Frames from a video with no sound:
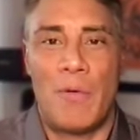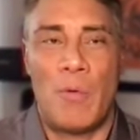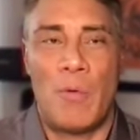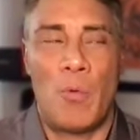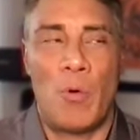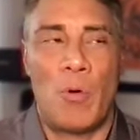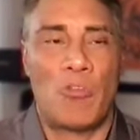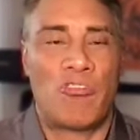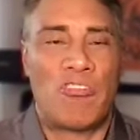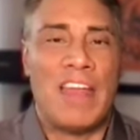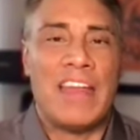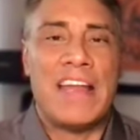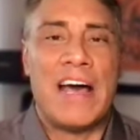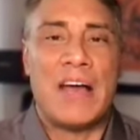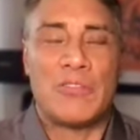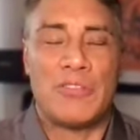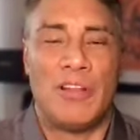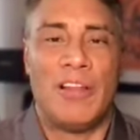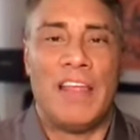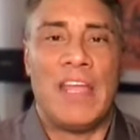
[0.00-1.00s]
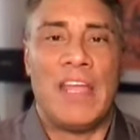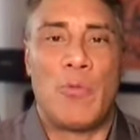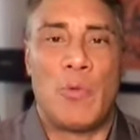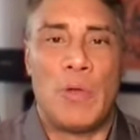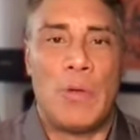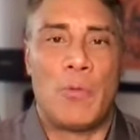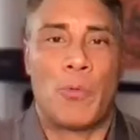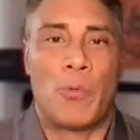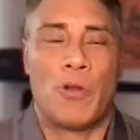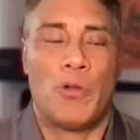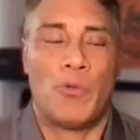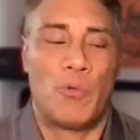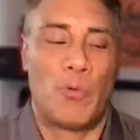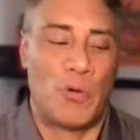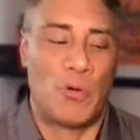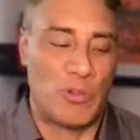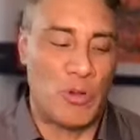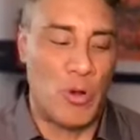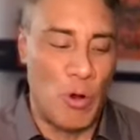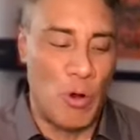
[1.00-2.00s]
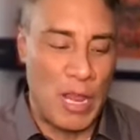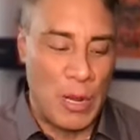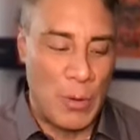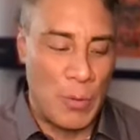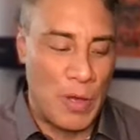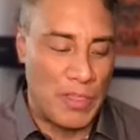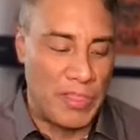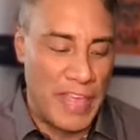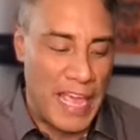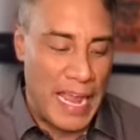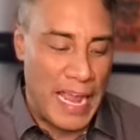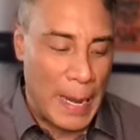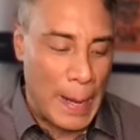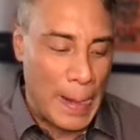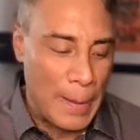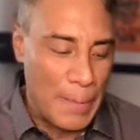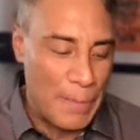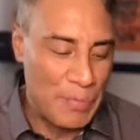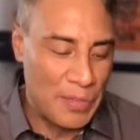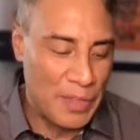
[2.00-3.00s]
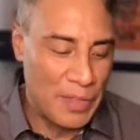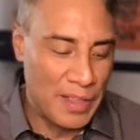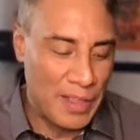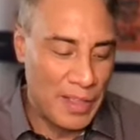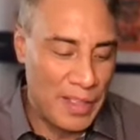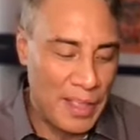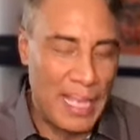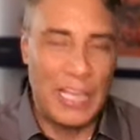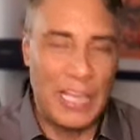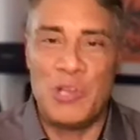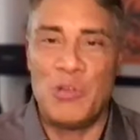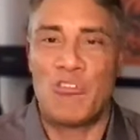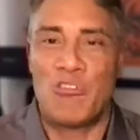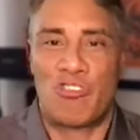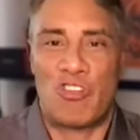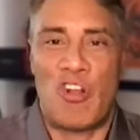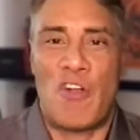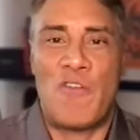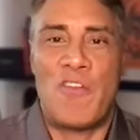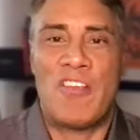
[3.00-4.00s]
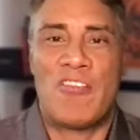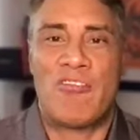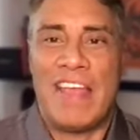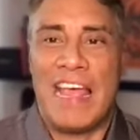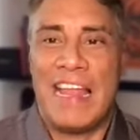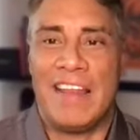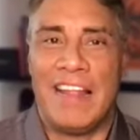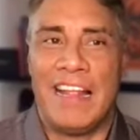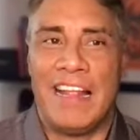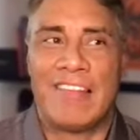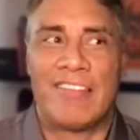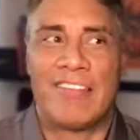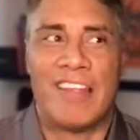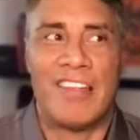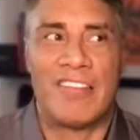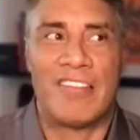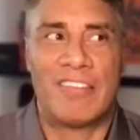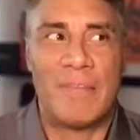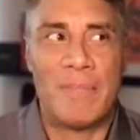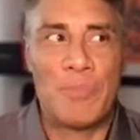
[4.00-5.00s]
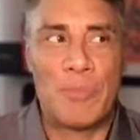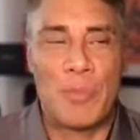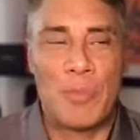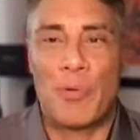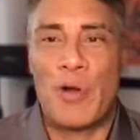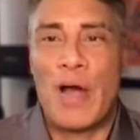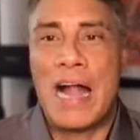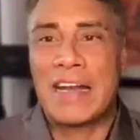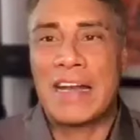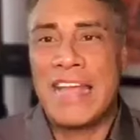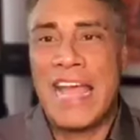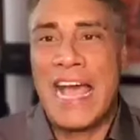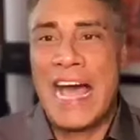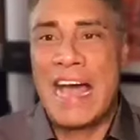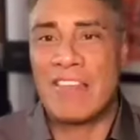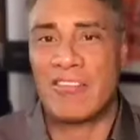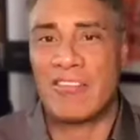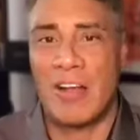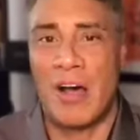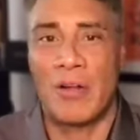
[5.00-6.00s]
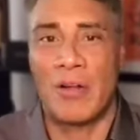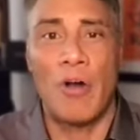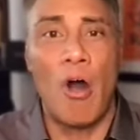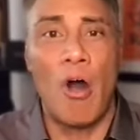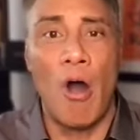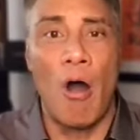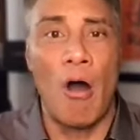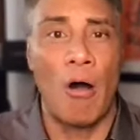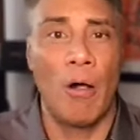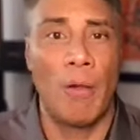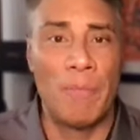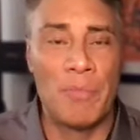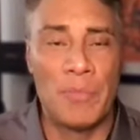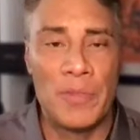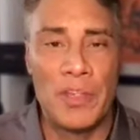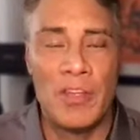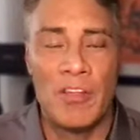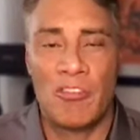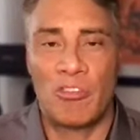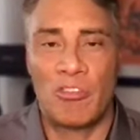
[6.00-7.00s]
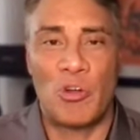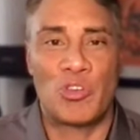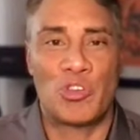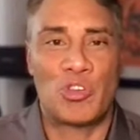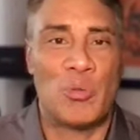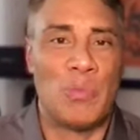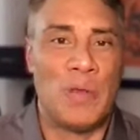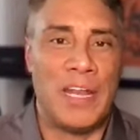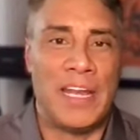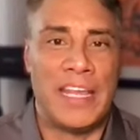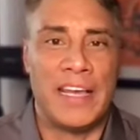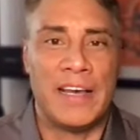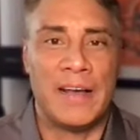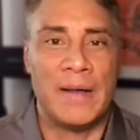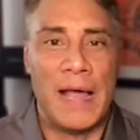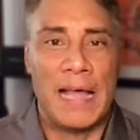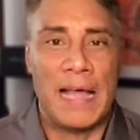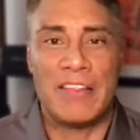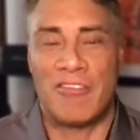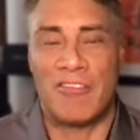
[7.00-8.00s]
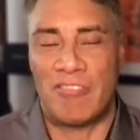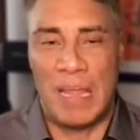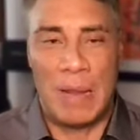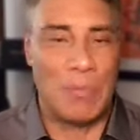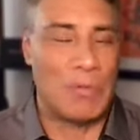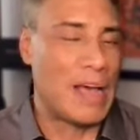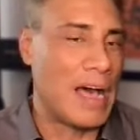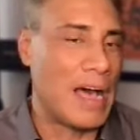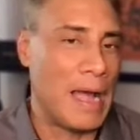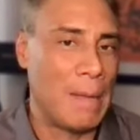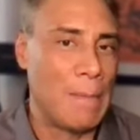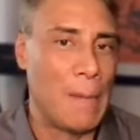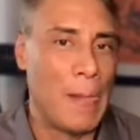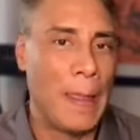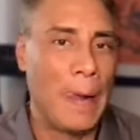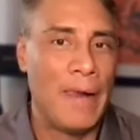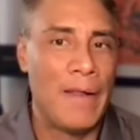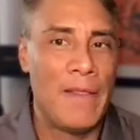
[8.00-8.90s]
we'll send out the link. We're toying with a new service that lets us broadcast on all social media at the same time.